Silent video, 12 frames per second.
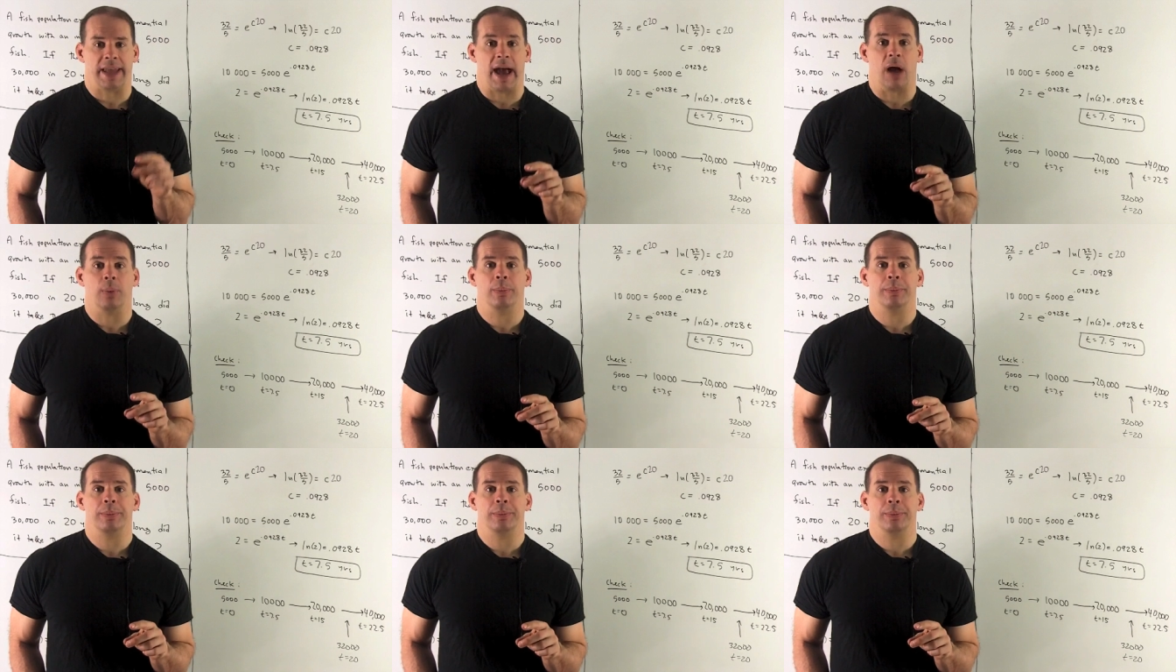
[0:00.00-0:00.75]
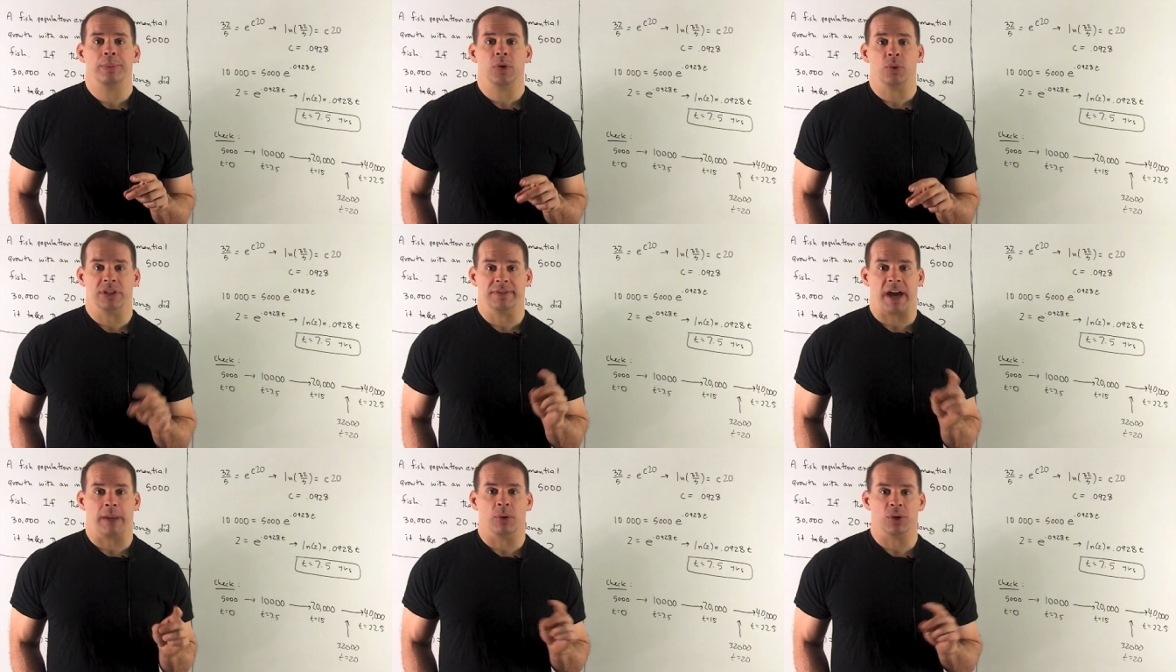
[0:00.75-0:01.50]
Now, we
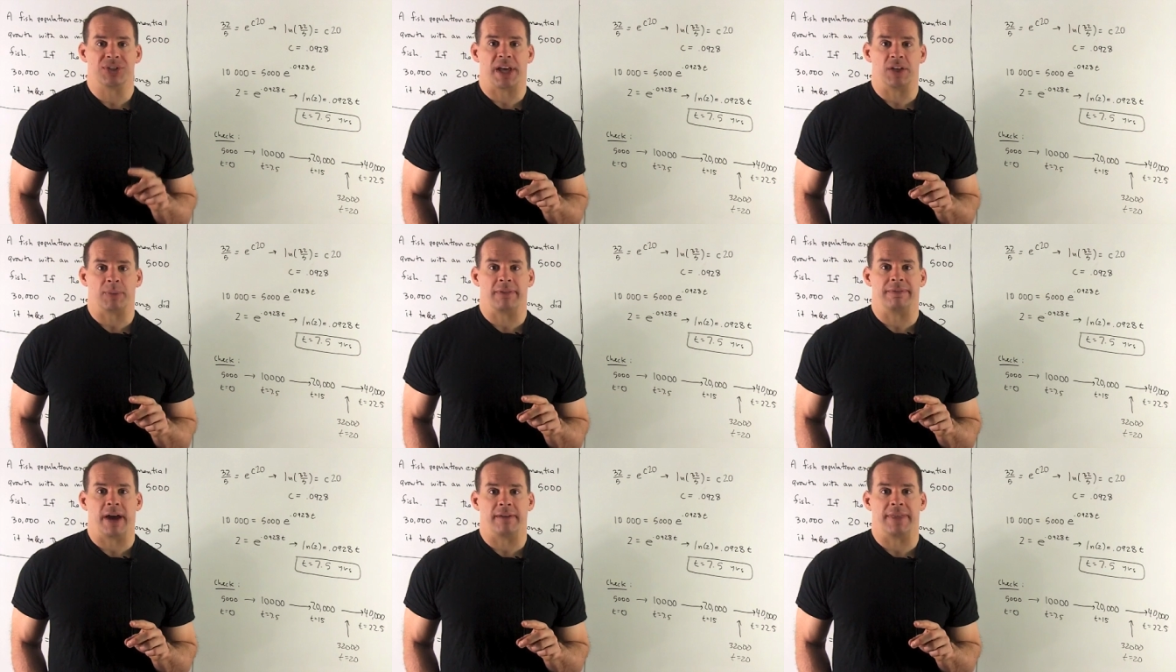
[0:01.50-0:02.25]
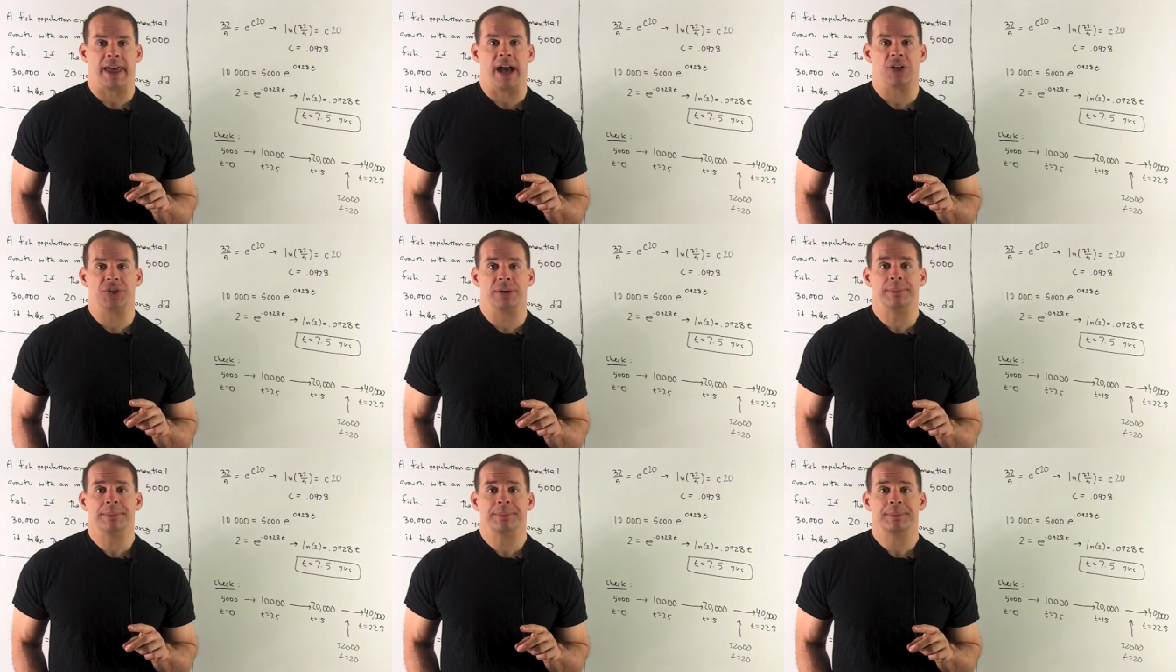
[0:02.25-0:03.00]
divide both sides by
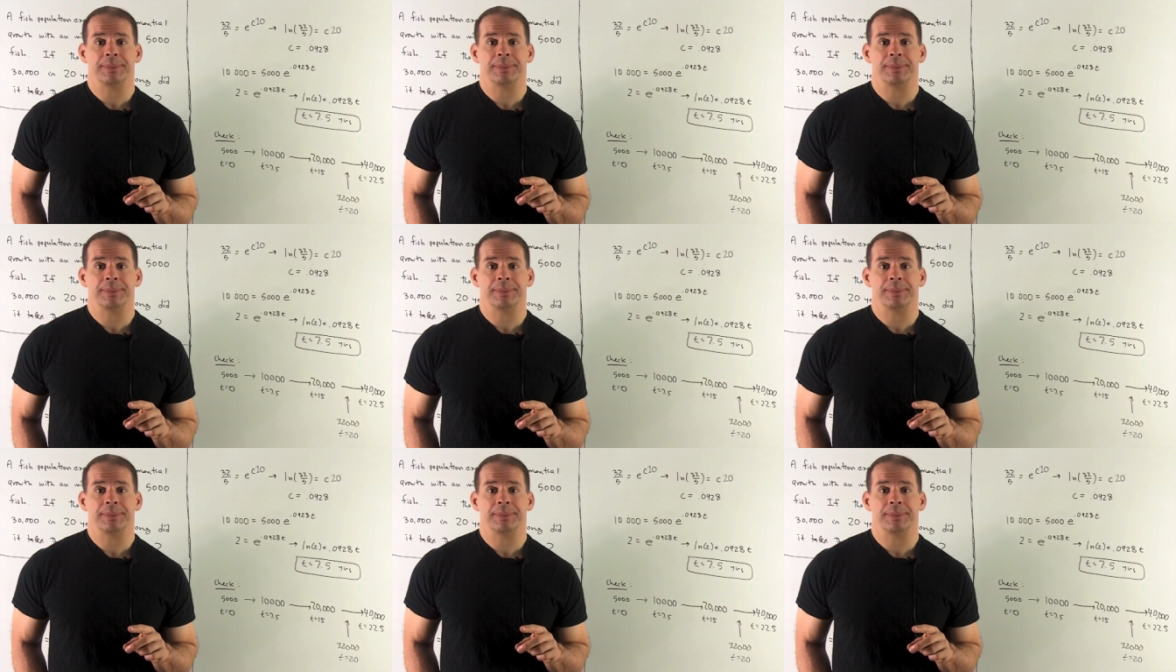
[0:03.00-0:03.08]
5,000.